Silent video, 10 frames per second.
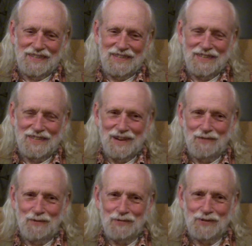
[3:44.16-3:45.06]
She
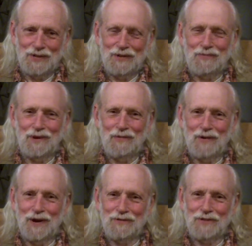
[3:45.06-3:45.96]
said it was a
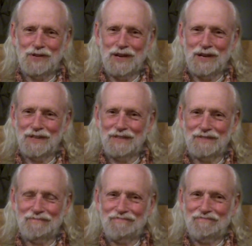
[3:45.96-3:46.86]
way of
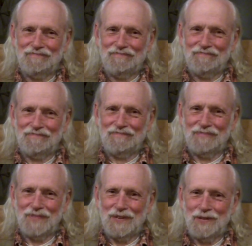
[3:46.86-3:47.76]
saying,
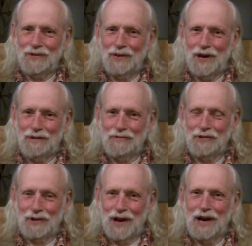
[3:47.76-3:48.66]
"You're not a
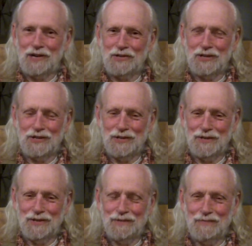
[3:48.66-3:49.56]
real catch.
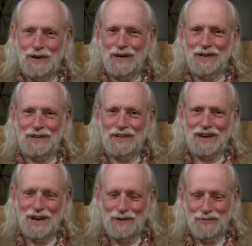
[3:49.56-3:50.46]
You better
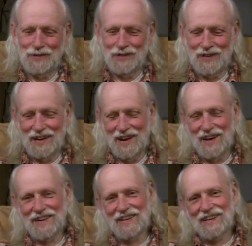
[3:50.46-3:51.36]
take what you
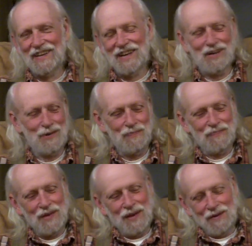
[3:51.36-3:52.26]
can." Oh,
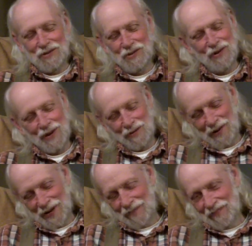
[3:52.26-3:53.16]
so
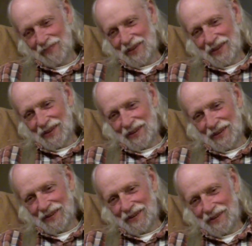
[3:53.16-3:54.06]
anyway,
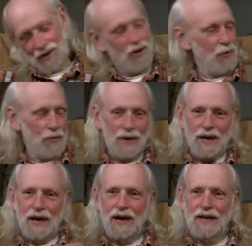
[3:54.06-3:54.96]

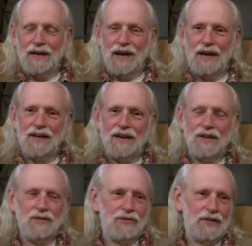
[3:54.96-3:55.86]
and the
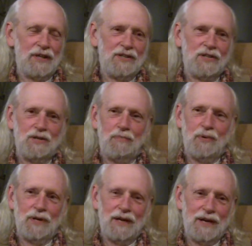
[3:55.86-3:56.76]
other thing she
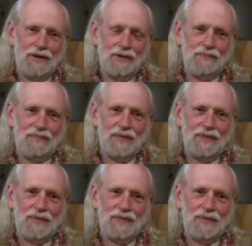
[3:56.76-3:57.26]
pointed out,